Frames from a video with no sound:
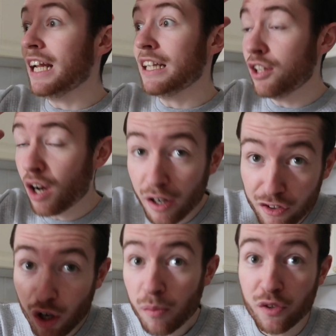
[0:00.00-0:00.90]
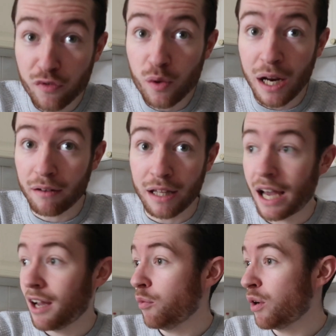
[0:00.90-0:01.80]
You know, there's so much food out
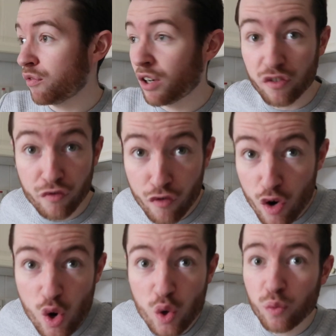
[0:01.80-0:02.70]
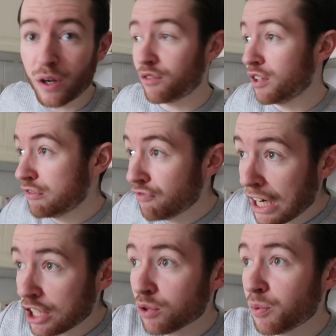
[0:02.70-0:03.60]
there, whether it's fruit, whether it's
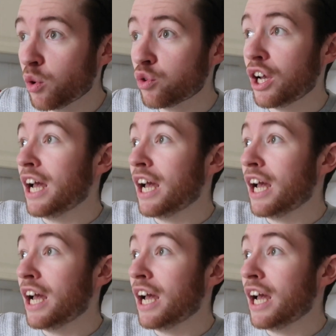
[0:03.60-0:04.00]
vegetables,